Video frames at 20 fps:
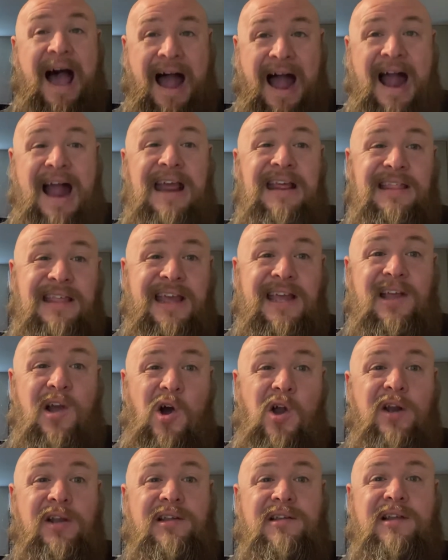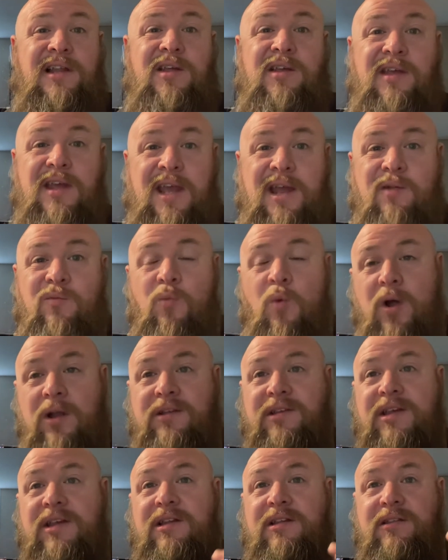I think honestly, and
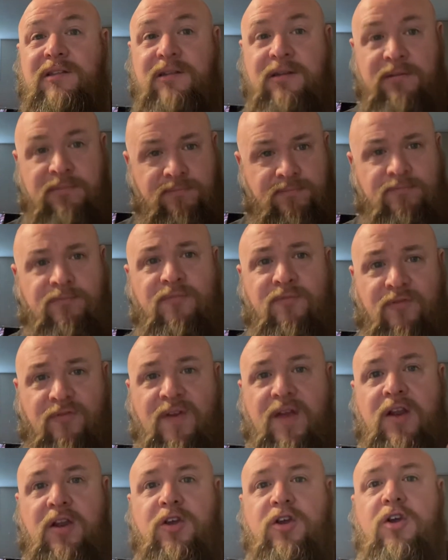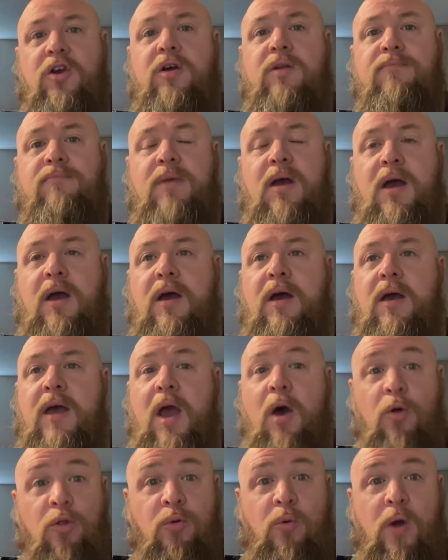once he's feeling good
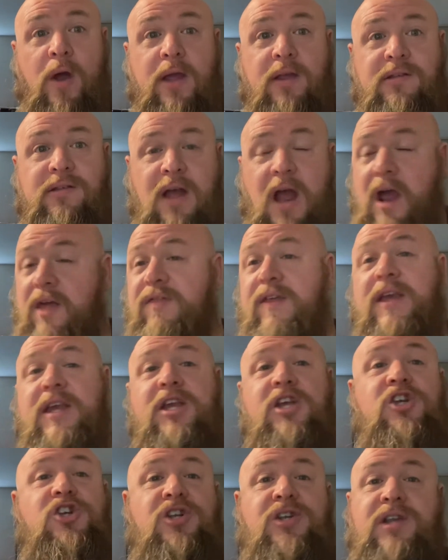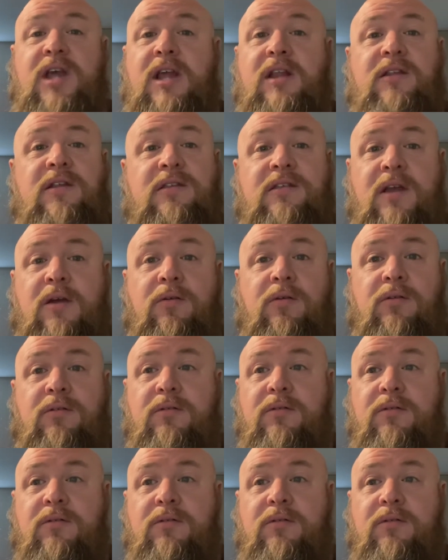health-wise, I think he should take this out,